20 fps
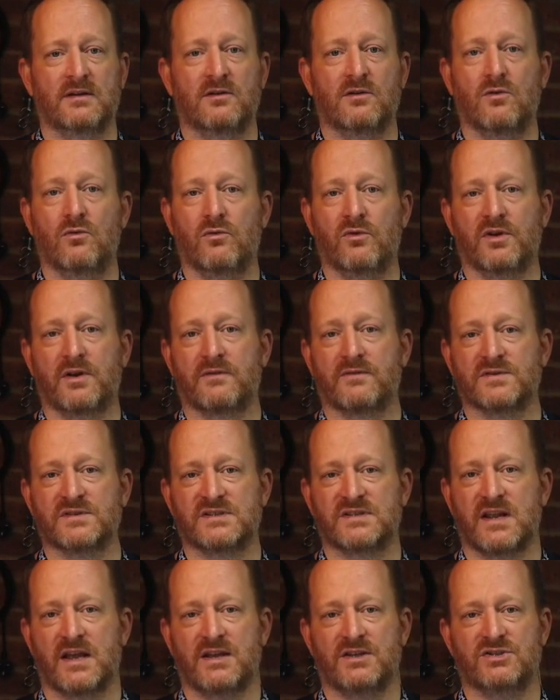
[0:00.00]
all the different
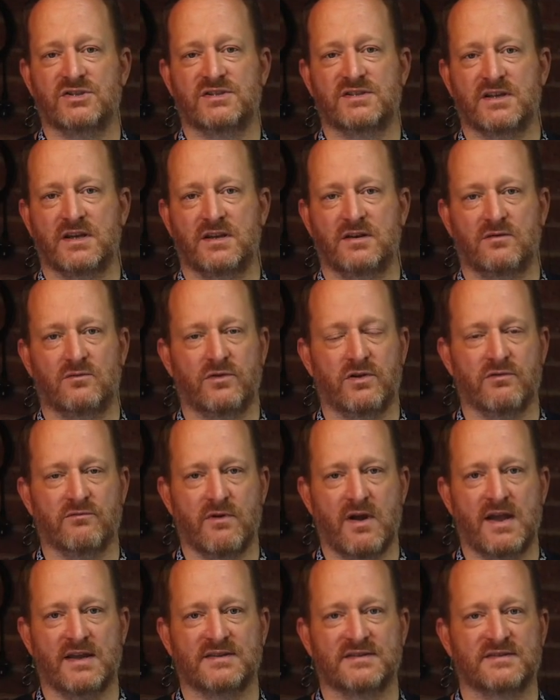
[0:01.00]
stages in, all your
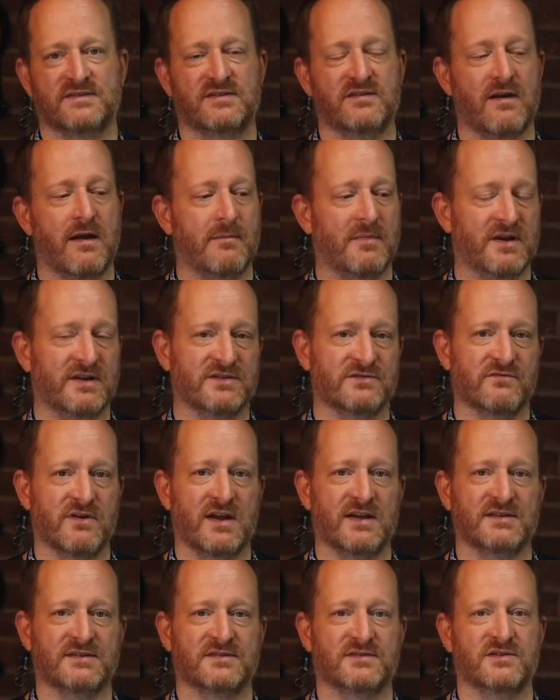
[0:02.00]
rests, your amylase
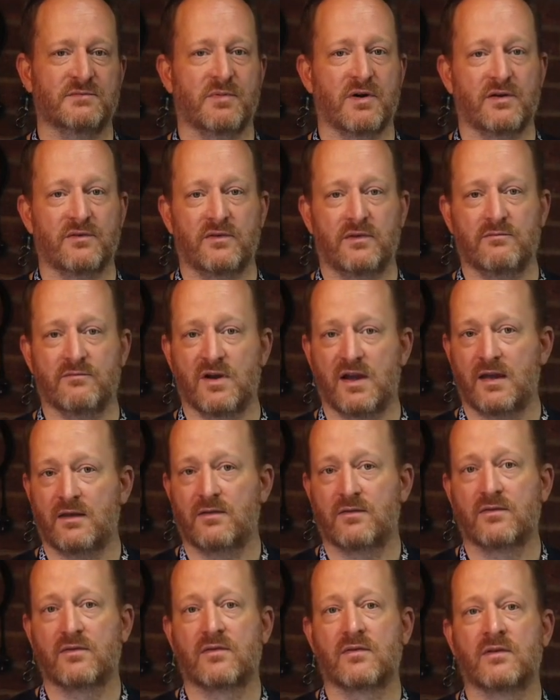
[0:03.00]
rests, your protein
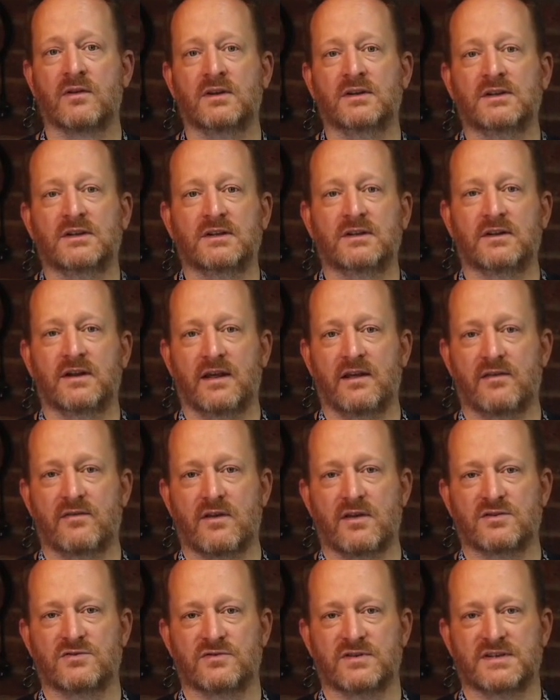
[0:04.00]
rests,
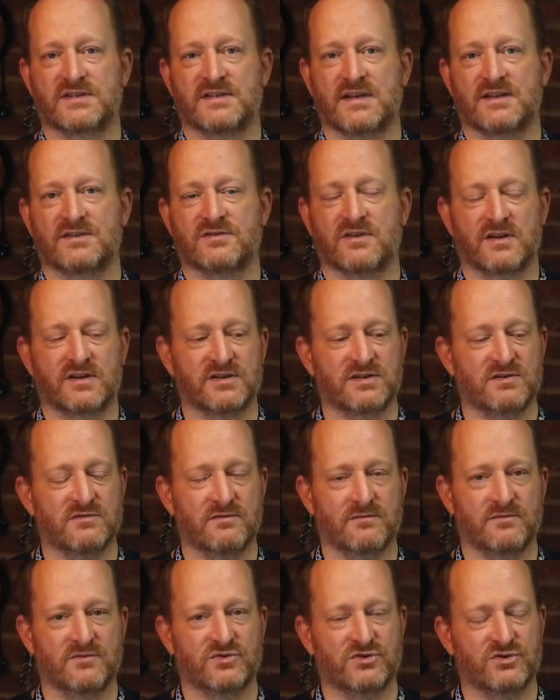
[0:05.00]
etc, etc. Because